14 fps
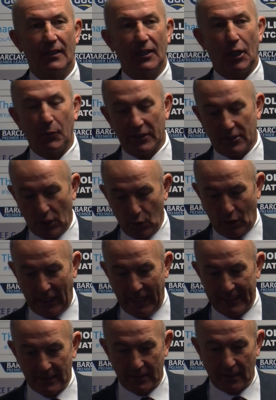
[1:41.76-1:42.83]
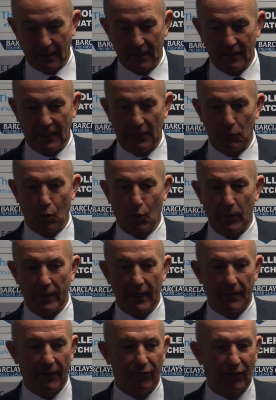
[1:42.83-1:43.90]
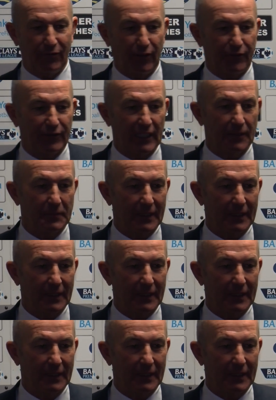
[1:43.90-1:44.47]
you know, we told Glenn to keep warming up every 15